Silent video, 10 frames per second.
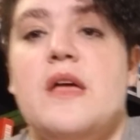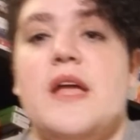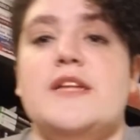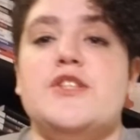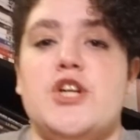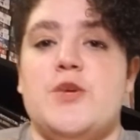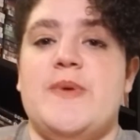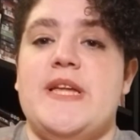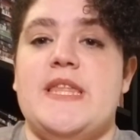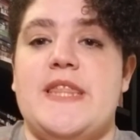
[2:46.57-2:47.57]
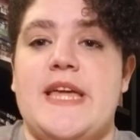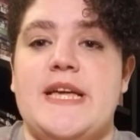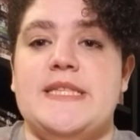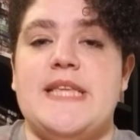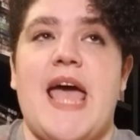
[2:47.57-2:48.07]
interpreting
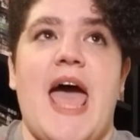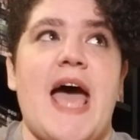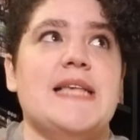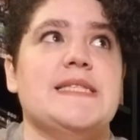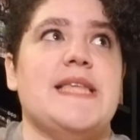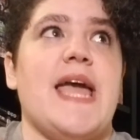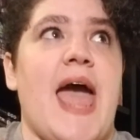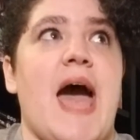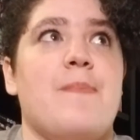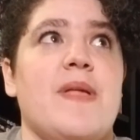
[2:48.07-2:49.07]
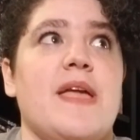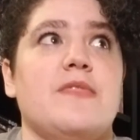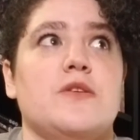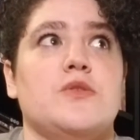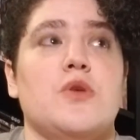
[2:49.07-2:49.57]
things as they happen and
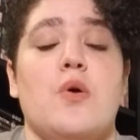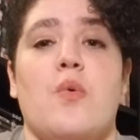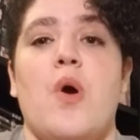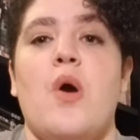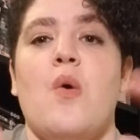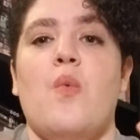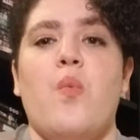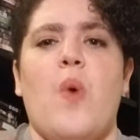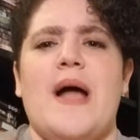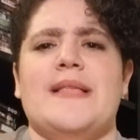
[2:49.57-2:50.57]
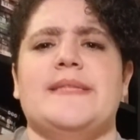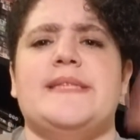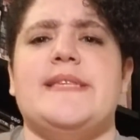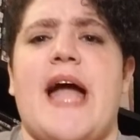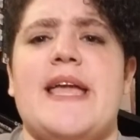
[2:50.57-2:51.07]
there's no one
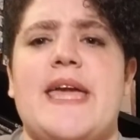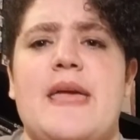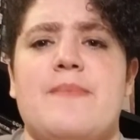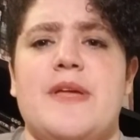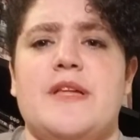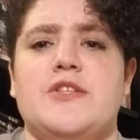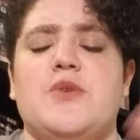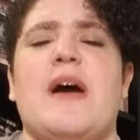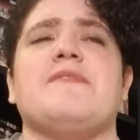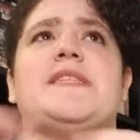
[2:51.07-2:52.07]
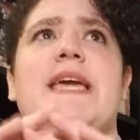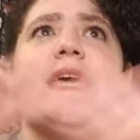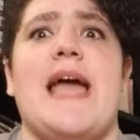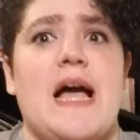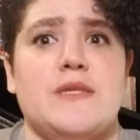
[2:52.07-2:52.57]
static image. You have to take
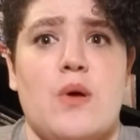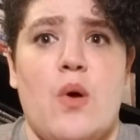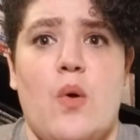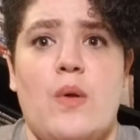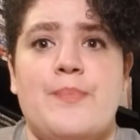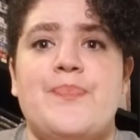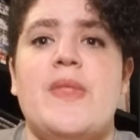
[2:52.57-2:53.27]
it as a whole.